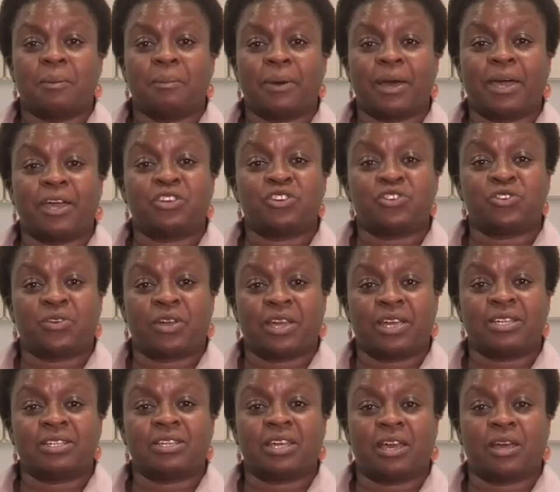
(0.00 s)
by a
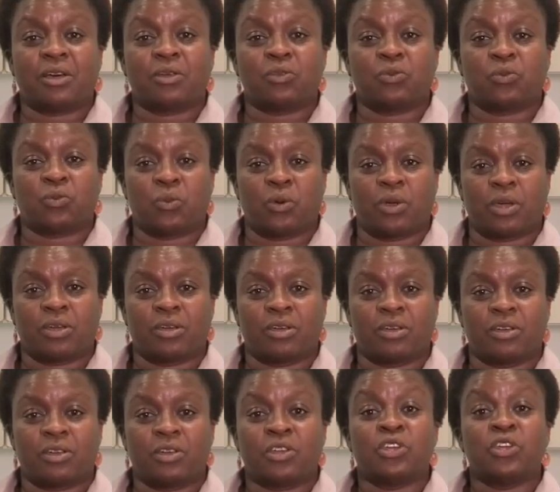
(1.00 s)
trained health
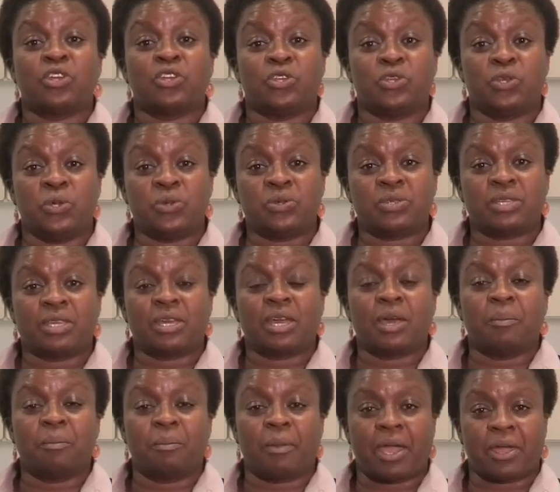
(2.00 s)
worker using
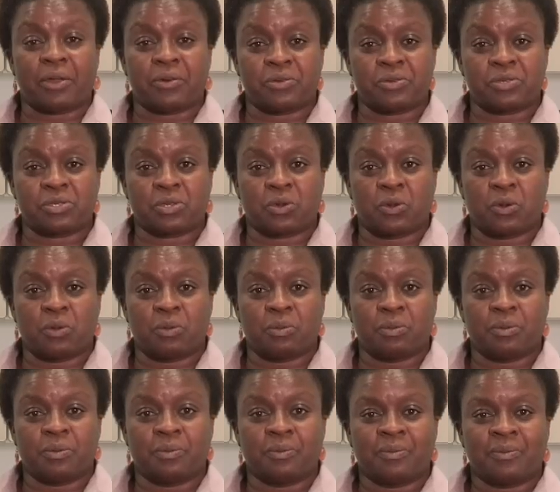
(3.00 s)
a microscope.
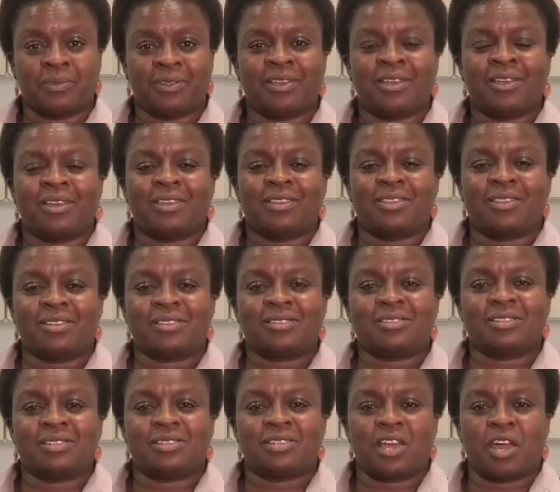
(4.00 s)
This
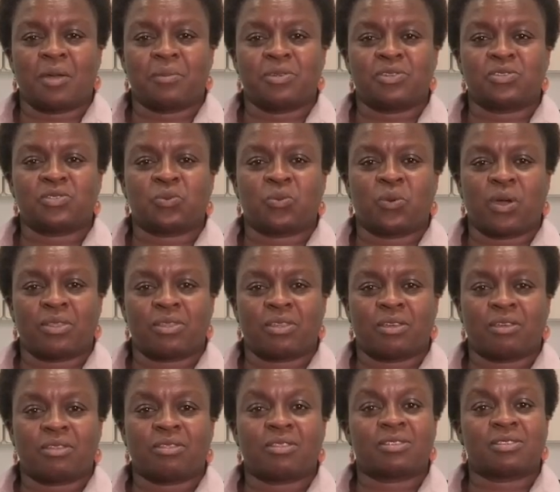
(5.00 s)
determines
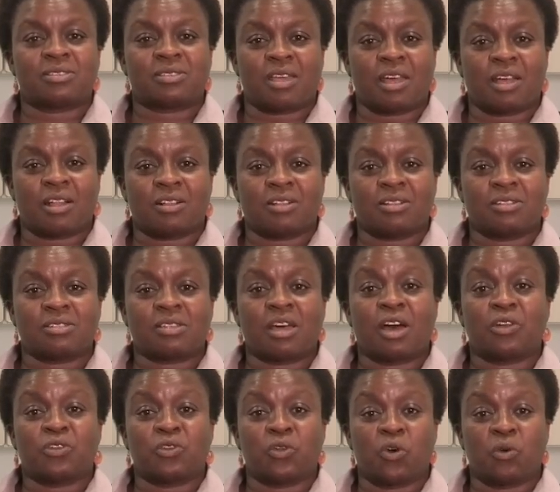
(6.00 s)
whether the cells
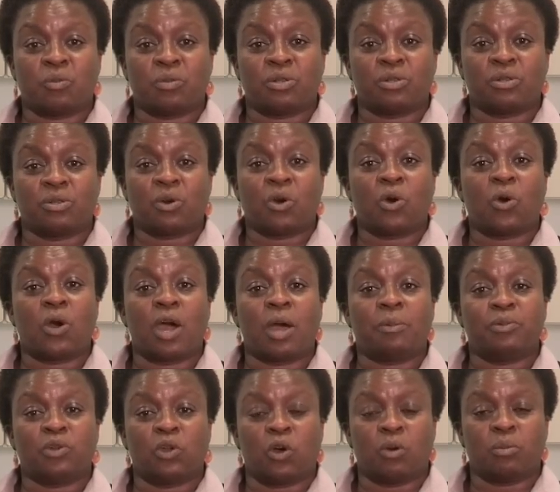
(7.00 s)
are normal or
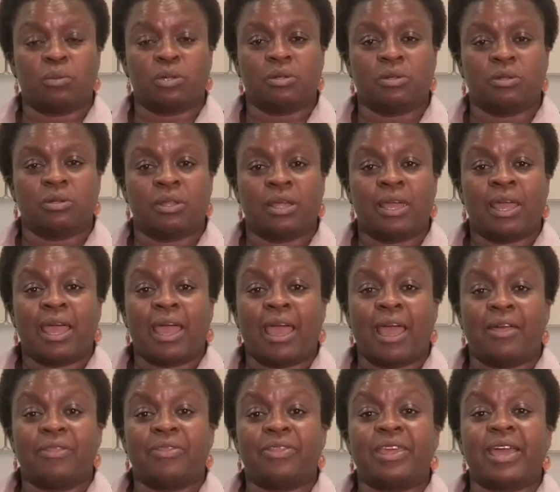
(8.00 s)
abnormal
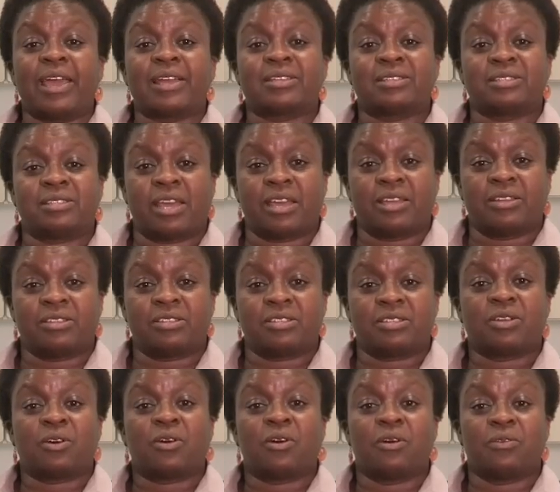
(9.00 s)
and the
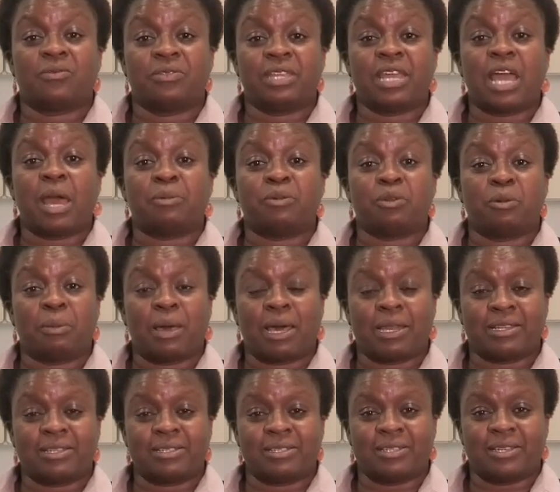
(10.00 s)
extent of the
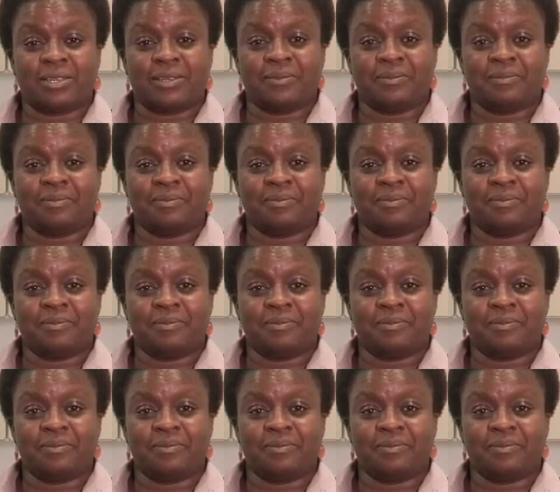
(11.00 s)
abnormality.